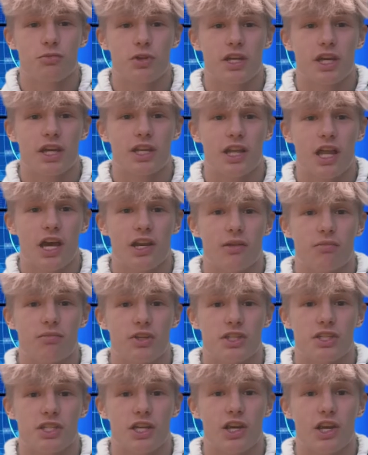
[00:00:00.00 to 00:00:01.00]
Weekend lineup
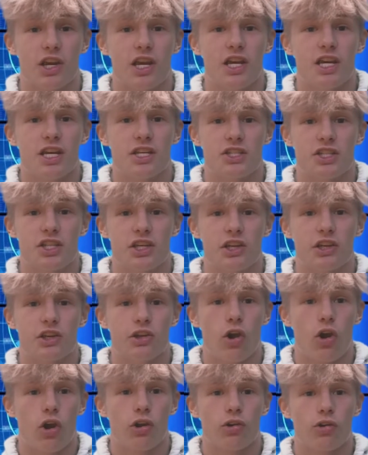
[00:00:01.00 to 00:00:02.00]
this year is the
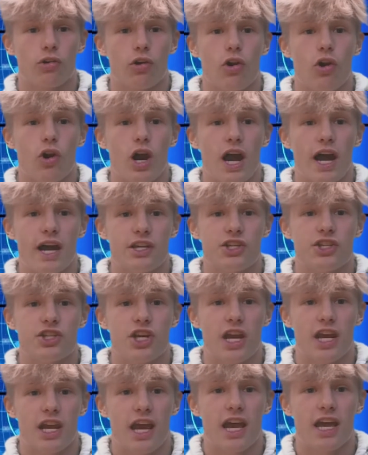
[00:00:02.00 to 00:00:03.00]
inaugural
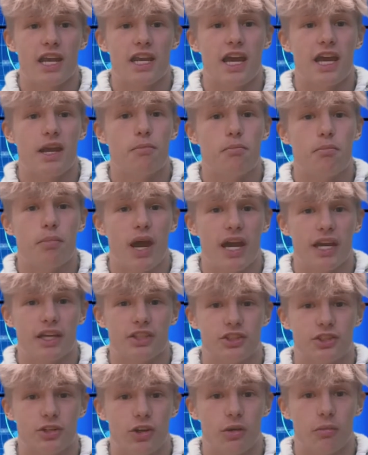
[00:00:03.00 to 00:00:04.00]
SJNA
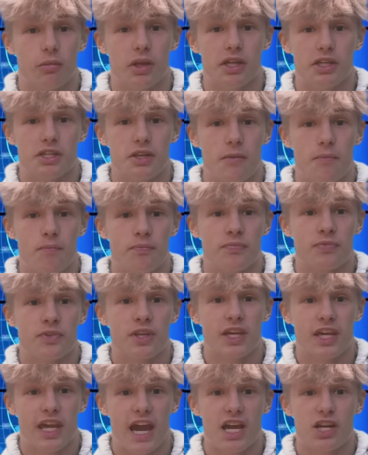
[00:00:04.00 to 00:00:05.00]
Bags Tournament.
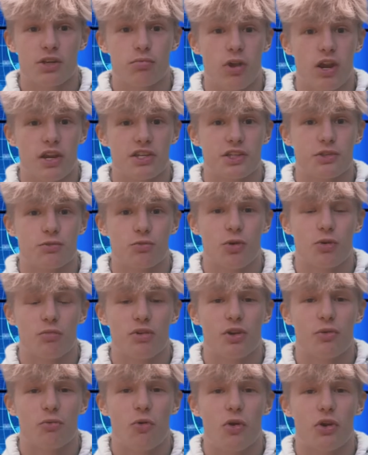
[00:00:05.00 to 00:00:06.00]
Cash prizes will
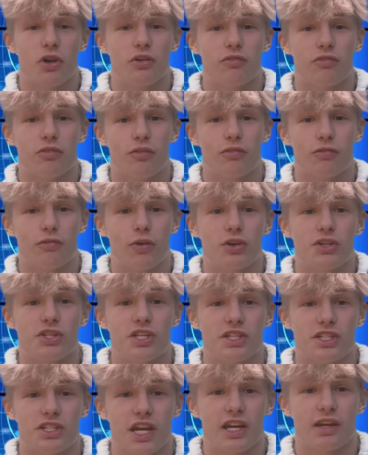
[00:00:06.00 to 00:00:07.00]
be awarded for first
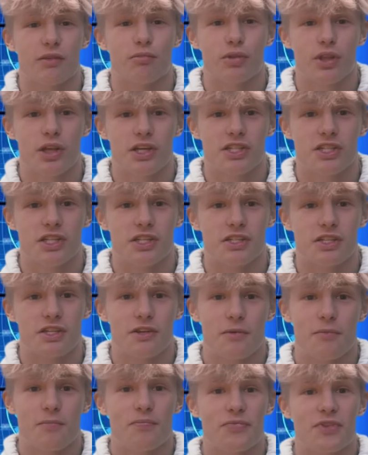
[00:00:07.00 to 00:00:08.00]
and second places.
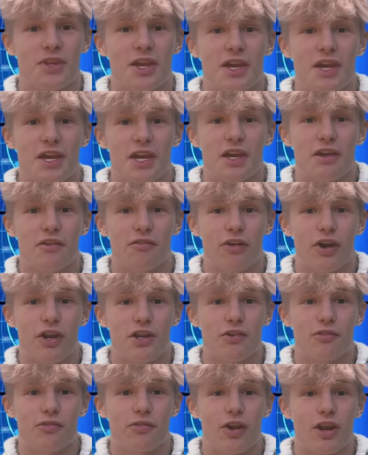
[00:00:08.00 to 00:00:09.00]
Invite
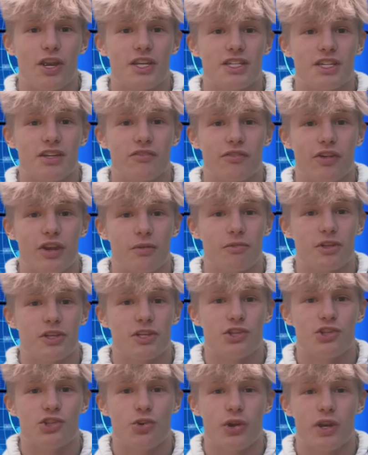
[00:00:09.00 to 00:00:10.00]
your friends and family
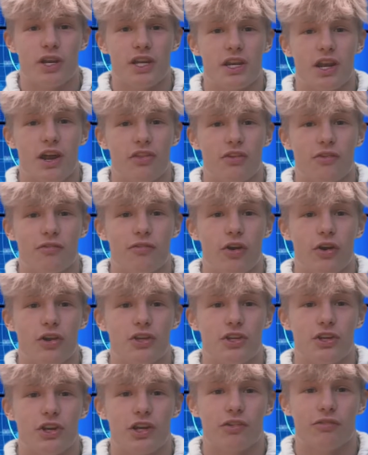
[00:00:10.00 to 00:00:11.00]
to join in on the fun
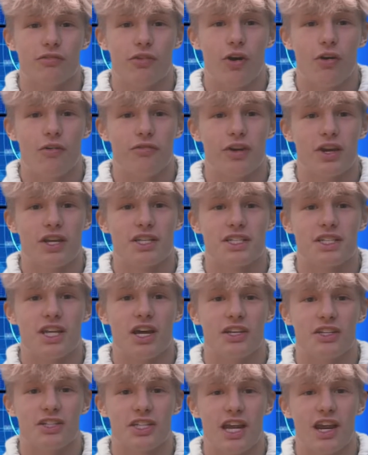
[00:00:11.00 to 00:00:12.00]
during Fall Fest
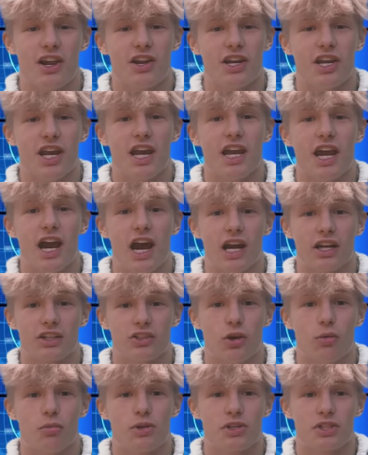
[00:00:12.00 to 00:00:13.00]
on Saturday,
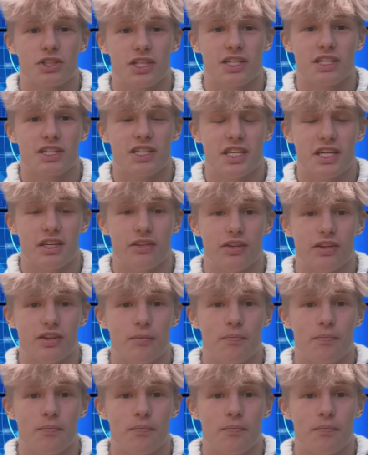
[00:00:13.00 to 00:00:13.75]
October 16th.